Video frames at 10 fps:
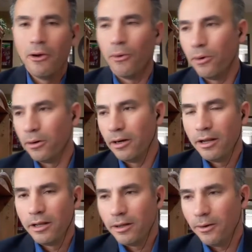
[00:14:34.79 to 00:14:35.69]

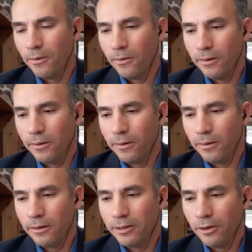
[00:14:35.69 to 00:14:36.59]
or
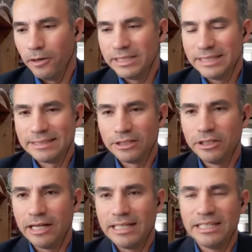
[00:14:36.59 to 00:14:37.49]
is
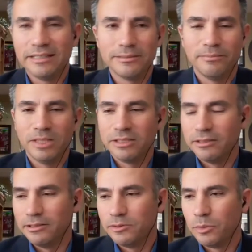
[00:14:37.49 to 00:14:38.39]
this a good idea
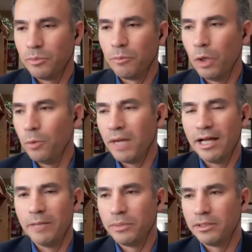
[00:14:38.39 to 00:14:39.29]
to
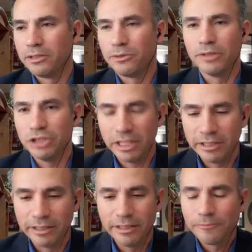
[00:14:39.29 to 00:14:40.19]
promote my political
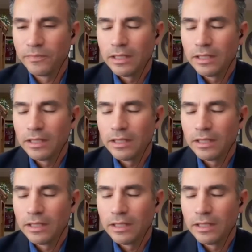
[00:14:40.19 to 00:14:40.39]
agenda?